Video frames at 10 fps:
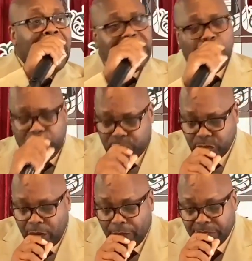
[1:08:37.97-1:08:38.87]
And I want you
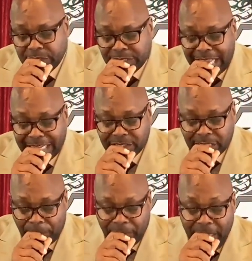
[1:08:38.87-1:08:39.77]
to understand
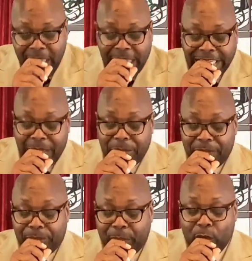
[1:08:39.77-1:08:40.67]
something. Let
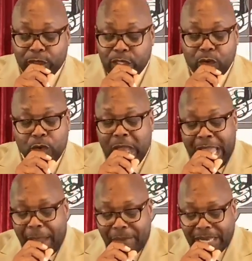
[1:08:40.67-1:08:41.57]
me throw you,
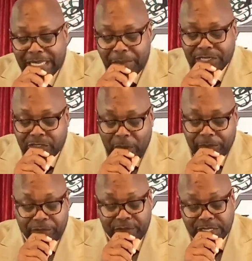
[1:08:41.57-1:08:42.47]
amen, let me
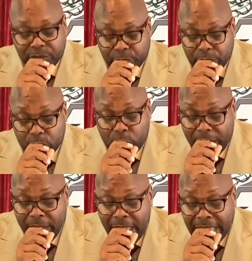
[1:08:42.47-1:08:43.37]
jump a fence real
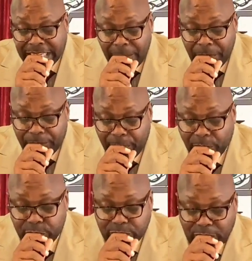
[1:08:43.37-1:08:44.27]
quick. Let me
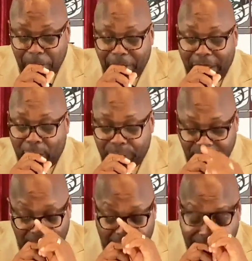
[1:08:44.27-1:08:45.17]
throw you some Bell
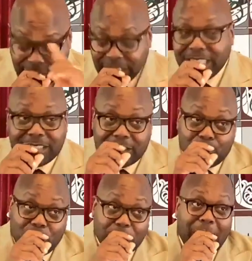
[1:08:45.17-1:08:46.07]
theology. This is
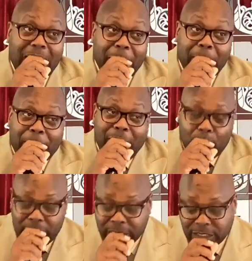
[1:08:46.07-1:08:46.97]
one of my
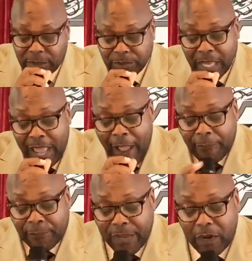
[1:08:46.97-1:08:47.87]
Bellisms.
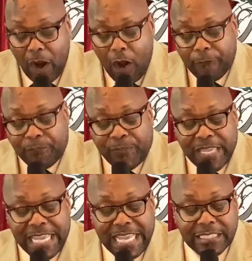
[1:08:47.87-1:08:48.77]
There are
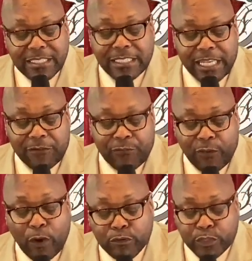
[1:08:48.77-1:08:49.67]
theistic
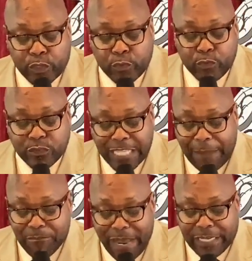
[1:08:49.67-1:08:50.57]
virtues
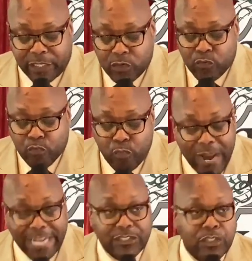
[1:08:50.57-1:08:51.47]
that make you
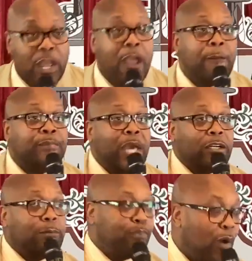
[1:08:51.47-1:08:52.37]
rich that
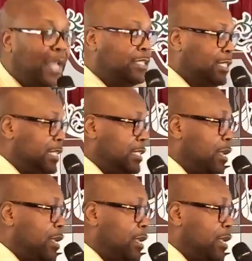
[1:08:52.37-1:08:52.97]
are priceless.